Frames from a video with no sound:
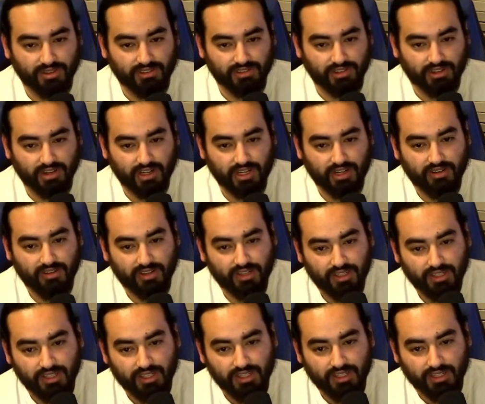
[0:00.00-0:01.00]
the crowd,
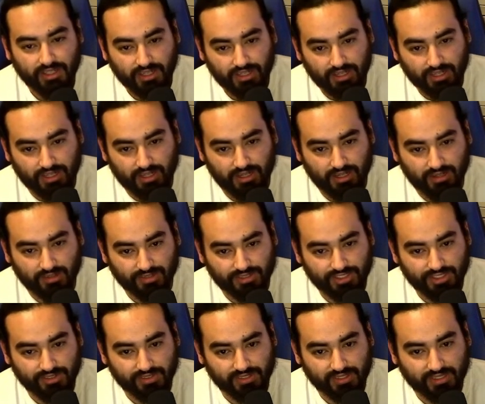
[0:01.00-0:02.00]

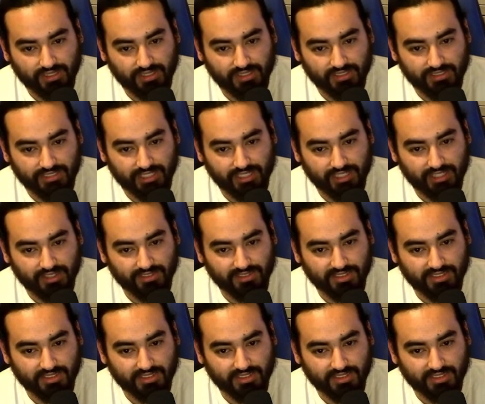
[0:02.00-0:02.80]
cheering Danhausen's